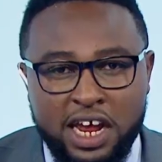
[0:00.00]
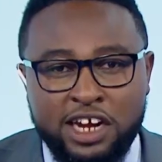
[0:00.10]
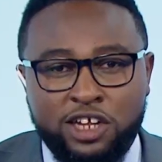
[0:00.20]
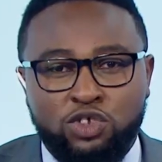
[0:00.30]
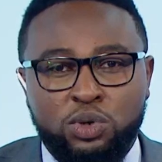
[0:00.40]

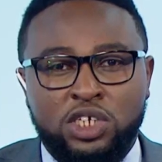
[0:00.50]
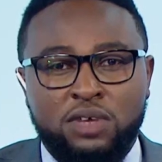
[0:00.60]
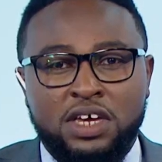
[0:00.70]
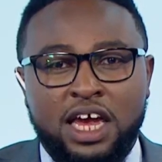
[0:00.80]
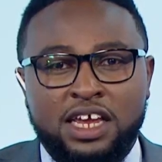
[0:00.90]
and at Switch
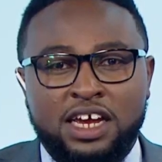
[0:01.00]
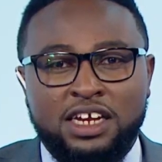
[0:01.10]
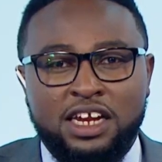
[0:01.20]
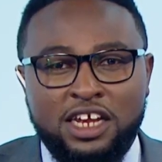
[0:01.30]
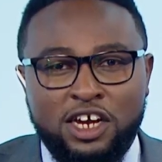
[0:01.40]
TV Kenya
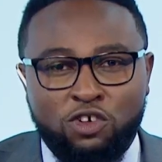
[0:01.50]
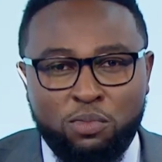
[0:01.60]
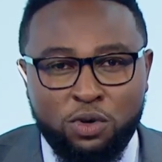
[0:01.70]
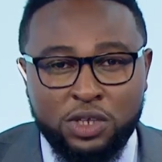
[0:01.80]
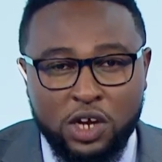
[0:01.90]
and at Link
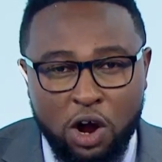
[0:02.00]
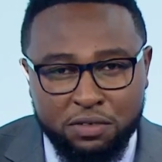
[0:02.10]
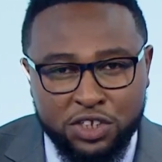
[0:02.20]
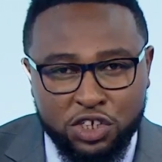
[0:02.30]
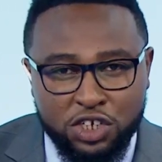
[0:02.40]
Rombogo. The
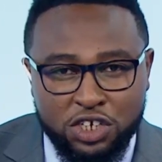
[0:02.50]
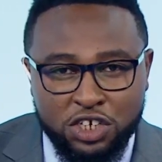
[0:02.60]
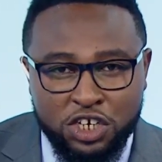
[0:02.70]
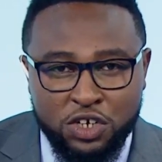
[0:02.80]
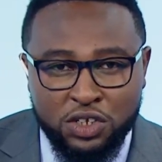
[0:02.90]
conversation
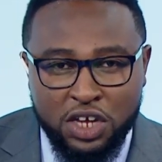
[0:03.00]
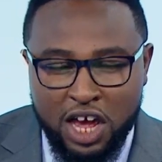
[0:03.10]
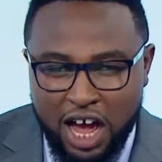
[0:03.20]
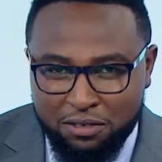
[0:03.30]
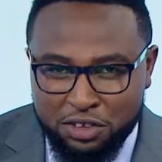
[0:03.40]
continues
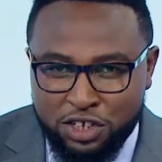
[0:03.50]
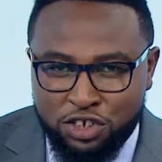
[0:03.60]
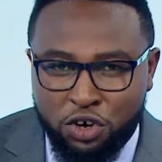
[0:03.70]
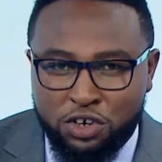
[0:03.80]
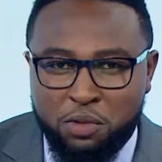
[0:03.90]
after this
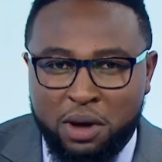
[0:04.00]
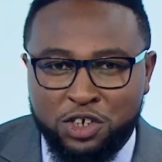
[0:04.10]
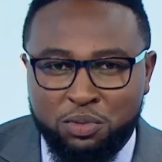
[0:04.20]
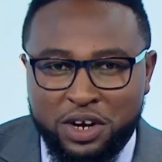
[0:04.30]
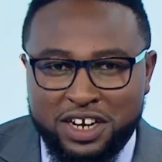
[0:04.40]
short
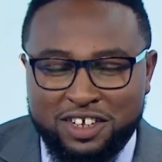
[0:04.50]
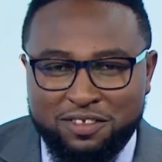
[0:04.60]
commercial break.